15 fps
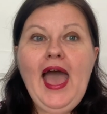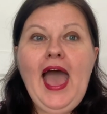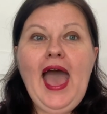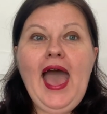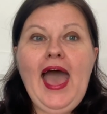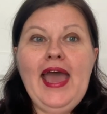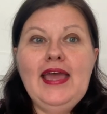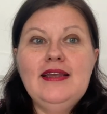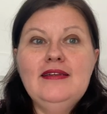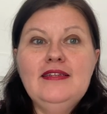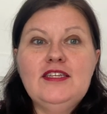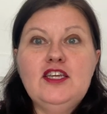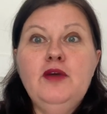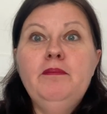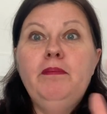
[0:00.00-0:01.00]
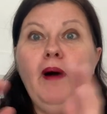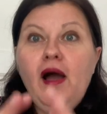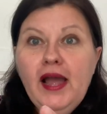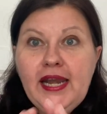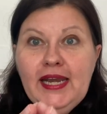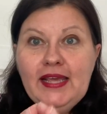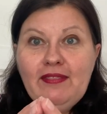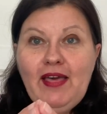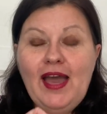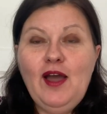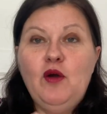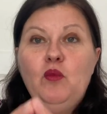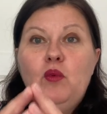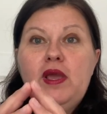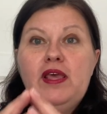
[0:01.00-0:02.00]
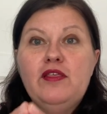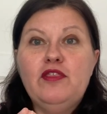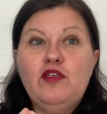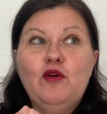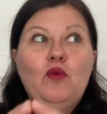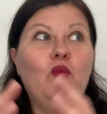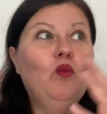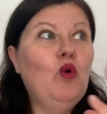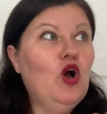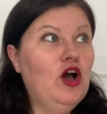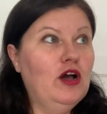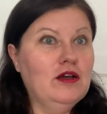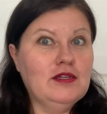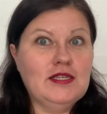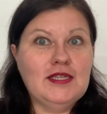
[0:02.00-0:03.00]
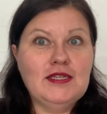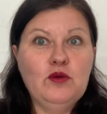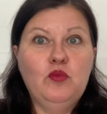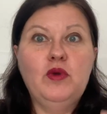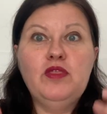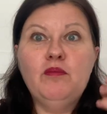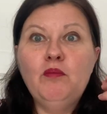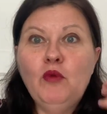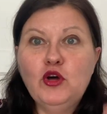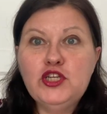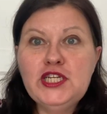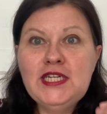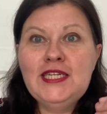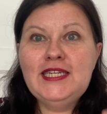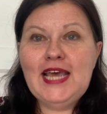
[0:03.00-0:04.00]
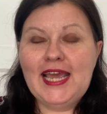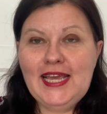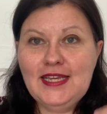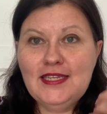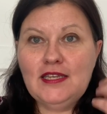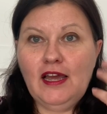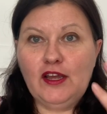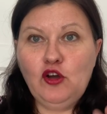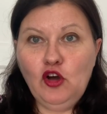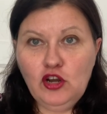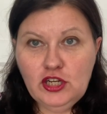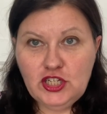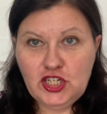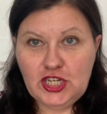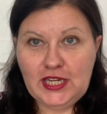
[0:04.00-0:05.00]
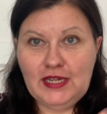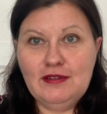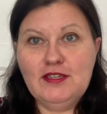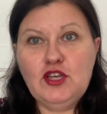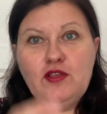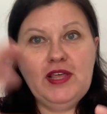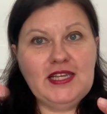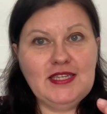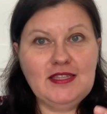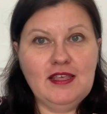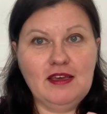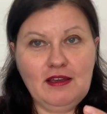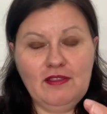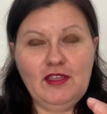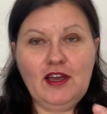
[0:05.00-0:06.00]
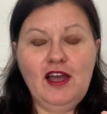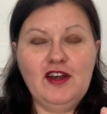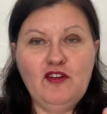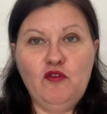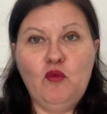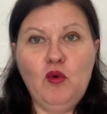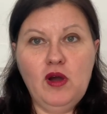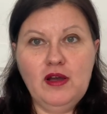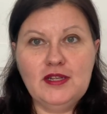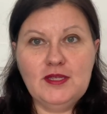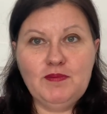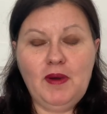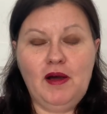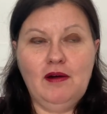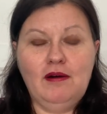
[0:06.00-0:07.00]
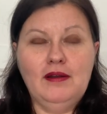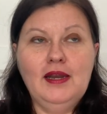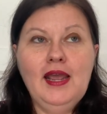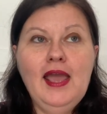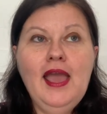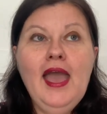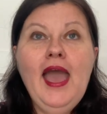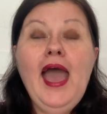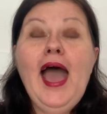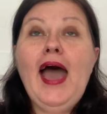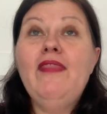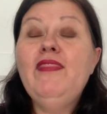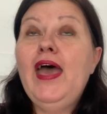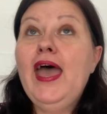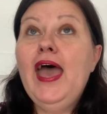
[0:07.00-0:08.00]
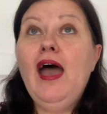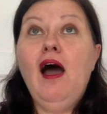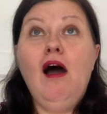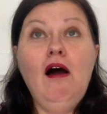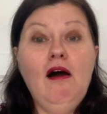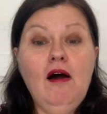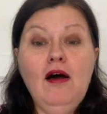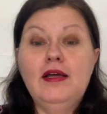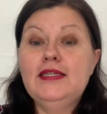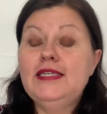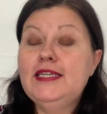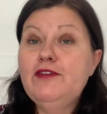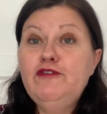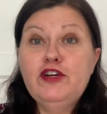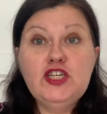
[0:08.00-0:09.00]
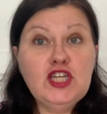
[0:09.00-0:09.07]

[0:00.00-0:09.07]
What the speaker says: and combining that with words, with modern day psychology. So that's the kind of words part. And there are different